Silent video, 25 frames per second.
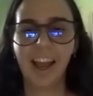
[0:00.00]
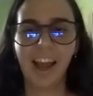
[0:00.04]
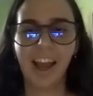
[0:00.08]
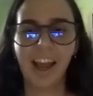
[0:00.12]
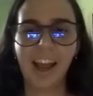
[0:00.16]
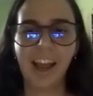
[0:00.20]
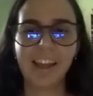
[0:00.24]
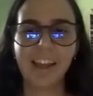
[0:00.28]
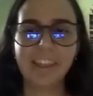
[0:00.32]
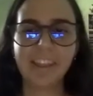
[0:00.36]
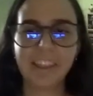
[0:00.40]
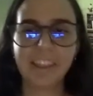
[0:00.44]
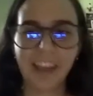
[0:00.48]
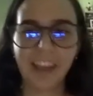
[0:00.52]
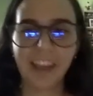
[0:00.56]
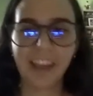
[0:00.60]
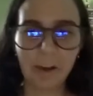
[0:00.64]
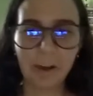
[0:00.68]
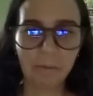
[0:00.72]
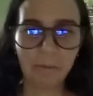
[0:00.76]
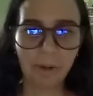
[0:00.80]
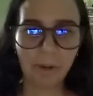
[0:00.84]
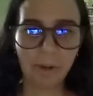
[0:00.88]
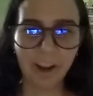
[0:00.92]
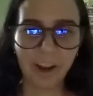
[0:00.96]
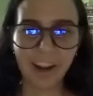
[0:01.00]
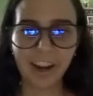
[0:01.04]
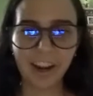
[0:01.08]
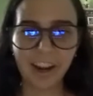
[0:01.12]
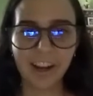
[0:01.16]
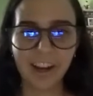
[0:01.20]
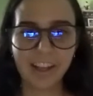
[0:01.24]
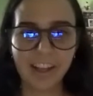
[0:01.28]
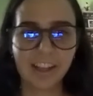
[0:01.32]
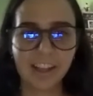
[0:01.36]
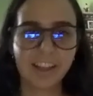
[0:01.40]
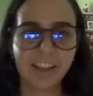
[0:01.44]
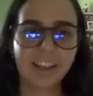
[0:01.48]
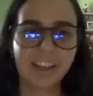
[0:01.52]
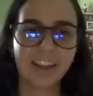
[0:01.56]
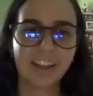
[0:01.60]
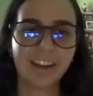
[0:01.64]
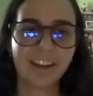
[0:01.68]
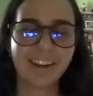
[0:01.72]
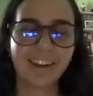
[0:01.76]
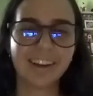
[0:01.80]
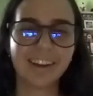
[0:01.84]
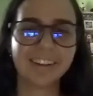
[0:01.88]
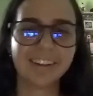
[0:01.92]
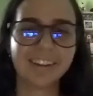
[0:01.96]
And that way,
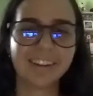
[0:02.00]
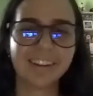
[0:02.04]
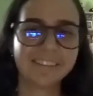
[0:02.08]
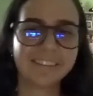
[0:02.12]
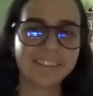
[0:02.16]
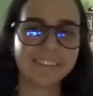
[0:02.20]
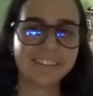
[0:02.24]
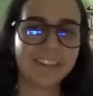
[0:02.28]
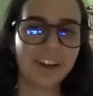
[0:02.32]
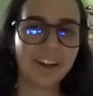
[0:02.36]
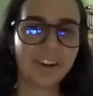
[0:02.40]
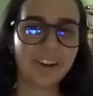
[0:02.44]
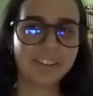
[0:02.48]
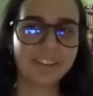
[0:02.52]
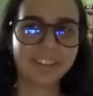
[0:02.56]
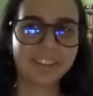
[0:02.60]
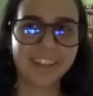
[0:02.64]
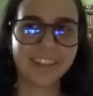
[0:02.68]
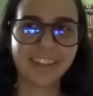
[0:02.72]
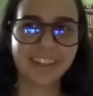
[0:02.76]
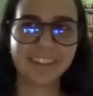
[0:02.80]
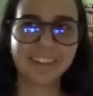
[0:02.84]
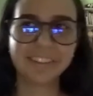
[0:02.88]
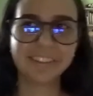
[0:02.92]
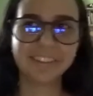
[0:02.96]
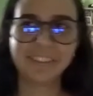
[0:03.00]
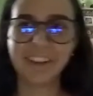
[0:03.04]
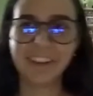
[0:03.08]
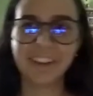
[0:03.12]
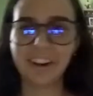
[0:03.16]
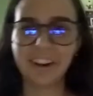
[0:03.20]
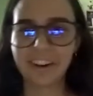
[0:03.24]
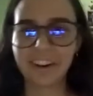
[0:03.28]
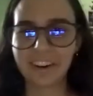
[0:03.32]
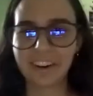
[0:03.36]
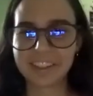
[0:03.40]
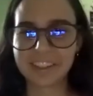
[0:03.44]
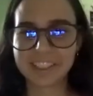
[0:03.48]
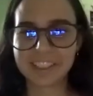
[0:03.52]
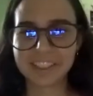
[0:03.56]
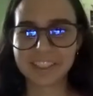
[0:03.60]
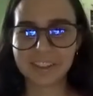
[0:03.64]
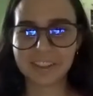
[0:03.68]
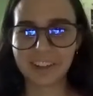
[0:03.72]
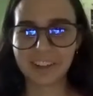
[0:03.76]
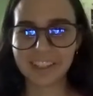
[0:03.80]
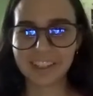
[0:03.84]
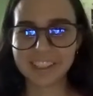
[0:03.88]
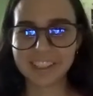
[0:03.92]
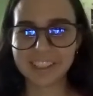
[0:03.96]
the younger
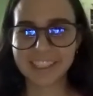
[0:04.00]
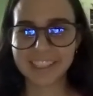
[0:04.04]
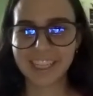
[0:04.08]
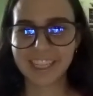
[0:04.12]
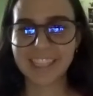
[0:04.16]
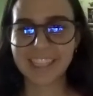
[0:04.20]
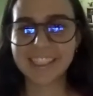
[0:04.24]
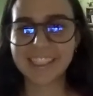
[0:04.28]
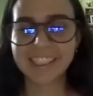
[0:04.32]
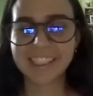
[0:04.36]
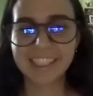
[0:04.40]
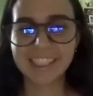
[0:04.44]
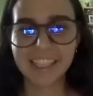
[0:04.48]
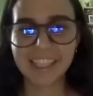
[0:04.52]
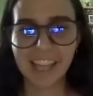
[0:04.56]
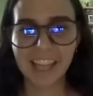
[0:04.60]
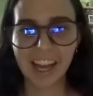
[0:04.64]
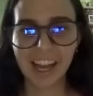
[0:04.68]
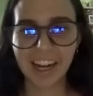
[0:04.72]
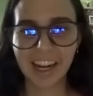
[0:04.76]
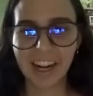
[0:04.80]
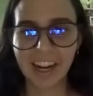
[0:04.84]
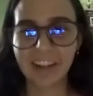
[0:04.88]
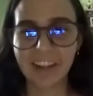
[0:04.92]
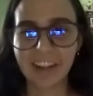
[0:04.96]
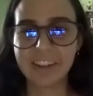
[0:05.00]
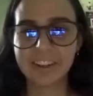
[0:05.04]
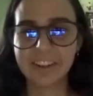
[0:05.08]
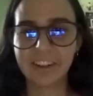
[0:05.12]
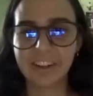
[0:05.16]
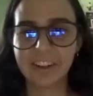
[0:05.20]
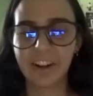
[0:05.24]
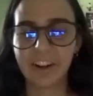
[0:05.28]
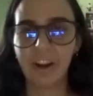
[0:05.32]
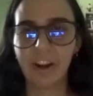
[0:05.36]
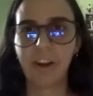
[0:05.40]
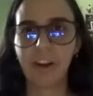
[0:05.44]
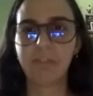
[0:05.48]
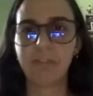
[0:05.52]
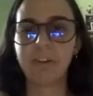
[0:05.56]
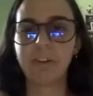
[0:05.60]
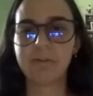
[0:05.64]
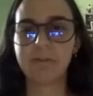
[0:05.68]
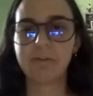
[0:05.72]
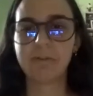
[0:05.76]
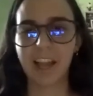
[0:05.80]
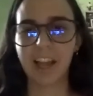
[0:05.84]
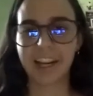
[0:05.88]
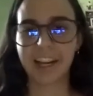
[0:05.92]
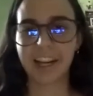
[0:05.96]
students can see that and
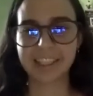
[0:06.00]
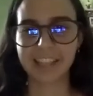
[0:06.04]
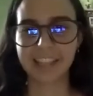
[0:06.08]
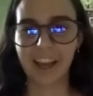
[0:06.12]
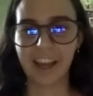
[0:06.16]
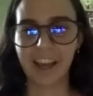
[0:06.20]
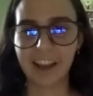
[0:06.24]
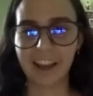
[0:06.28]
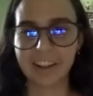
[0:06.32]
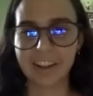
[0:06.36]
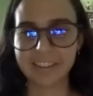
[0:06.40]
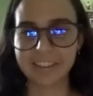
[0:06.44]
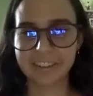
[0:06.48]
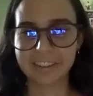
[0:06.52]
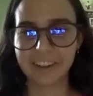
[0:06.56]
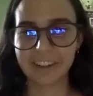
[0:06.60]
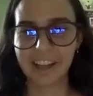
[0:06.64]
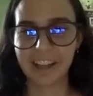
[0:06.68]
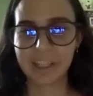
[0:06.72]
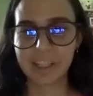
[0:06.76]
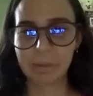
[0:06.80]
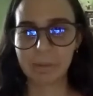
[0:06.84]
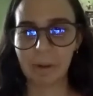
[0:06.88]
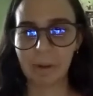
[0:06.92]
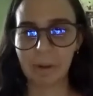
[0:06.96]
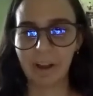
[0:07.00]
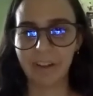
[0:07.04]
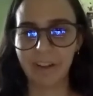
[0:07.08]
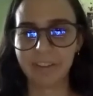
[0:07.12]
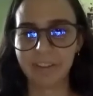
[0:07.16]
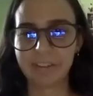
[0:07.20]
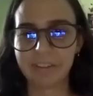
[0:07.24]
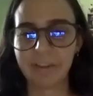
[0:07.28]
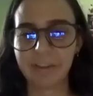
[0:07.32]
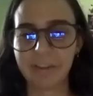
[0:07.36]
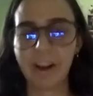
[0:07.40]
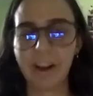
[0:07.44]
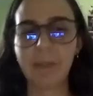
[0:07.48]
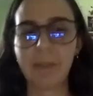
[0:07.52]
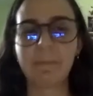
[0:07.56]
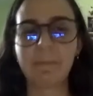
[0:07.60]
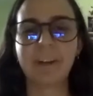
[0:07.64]
reflect that as well, right?